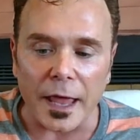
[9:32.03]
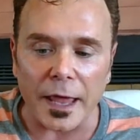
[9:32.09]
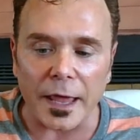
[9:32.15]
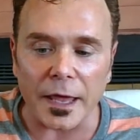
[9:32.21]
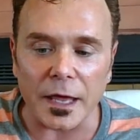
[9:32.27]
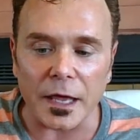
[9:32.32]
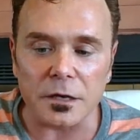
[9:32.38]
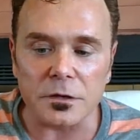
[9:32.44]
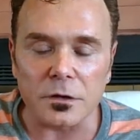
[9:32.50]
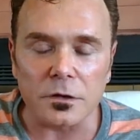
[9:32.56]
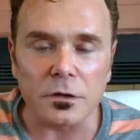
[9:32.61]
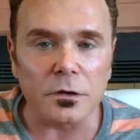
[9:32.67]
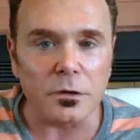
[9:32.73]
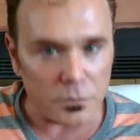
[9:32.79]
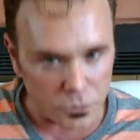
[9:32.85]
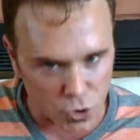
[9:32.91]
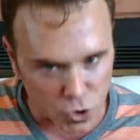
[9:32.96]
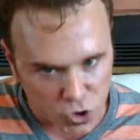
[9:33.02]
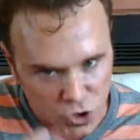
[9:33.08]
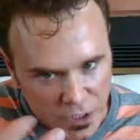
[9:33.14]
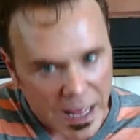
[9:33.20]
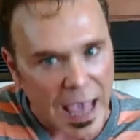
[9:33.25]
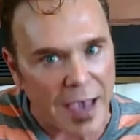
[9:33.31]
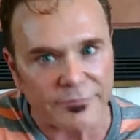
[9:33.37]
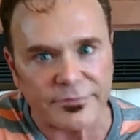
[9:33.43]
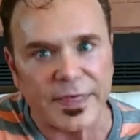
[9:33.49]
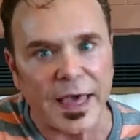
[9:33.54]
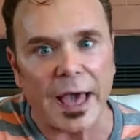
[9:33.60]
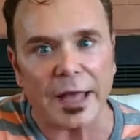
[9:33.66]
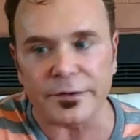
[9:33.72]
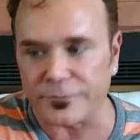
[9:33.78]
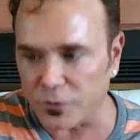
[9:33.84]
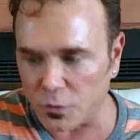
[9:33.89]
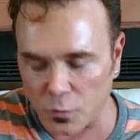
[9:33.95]
and you should have
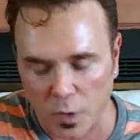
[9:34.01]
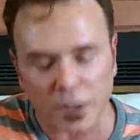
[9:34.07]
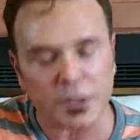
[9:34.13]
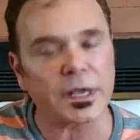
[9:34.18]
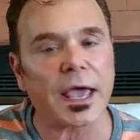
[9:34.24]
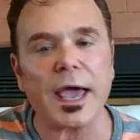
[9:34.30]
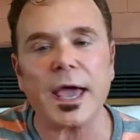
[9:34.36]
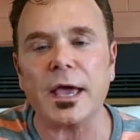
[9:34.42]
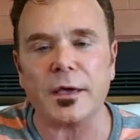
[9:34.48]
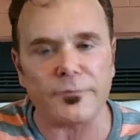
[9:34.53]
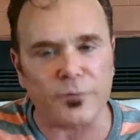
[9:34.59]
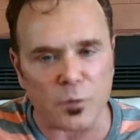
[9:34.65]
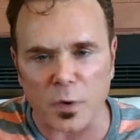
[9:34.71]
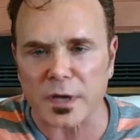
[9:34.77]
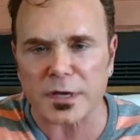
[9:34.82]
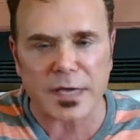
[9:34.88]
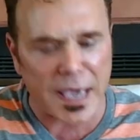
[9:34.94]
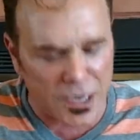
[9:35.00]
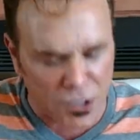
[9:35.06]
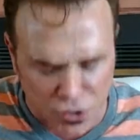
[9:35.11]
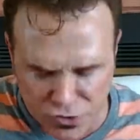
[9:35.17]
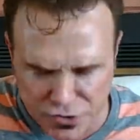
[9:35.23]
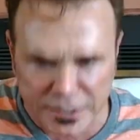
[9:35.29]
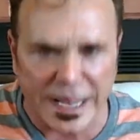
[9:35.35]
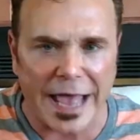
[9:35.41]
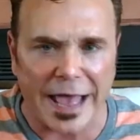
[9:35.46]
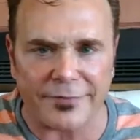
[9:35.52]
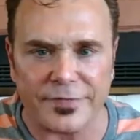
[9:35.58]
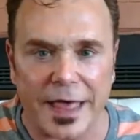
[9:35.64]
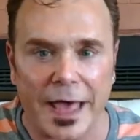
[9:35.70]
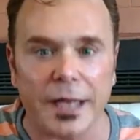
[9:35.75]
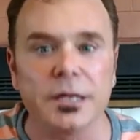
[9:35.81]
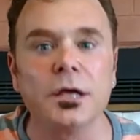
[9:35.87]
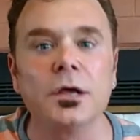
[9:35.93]
that. If you want cake, you should
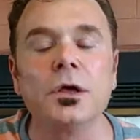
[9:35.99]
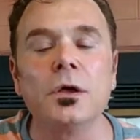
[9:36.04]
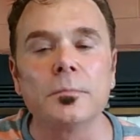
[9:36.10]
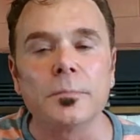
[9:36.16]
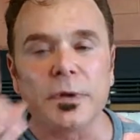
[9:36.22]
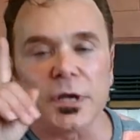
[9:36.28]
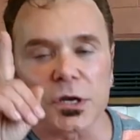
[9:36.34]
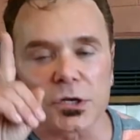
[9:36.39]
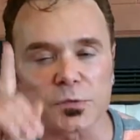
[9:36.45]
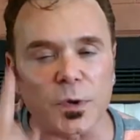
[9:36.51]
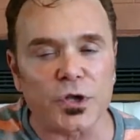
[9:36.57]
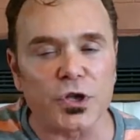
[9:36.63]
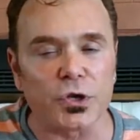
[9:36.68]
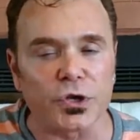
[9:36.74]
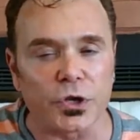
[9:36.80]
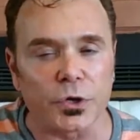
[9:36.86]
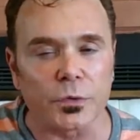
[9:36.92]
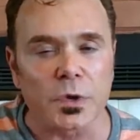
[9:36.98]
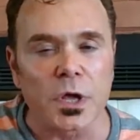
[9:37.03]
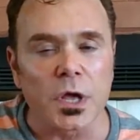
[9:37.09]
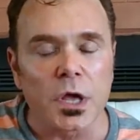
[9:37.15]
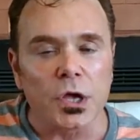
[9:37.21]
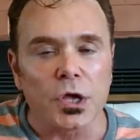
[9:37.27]
have that. But here's what you do.